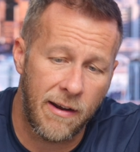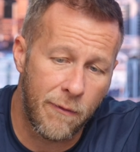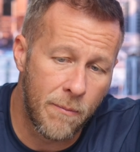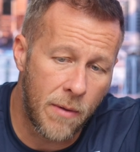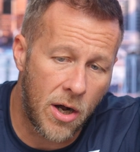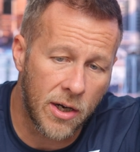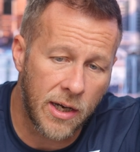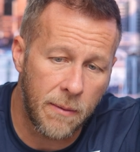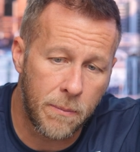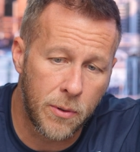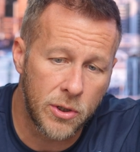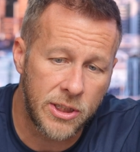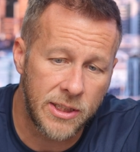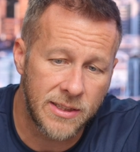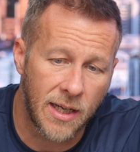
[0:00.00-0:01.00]
If market
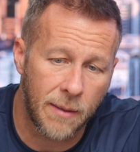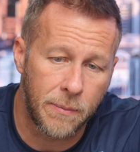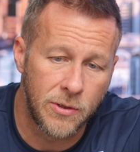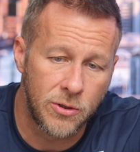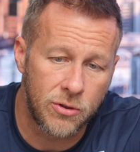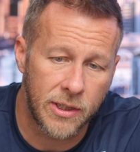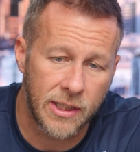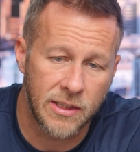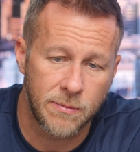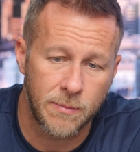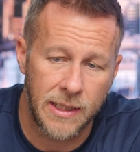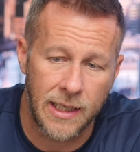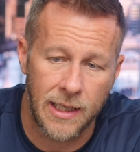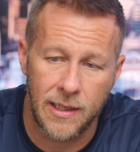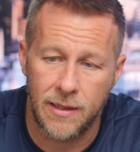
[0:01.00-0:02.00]
pushes up and triggers
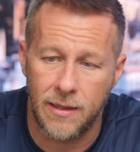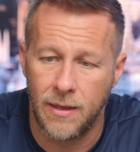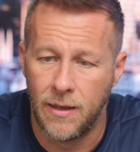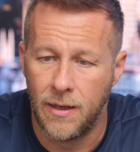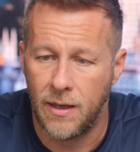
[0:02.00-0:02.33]
me in,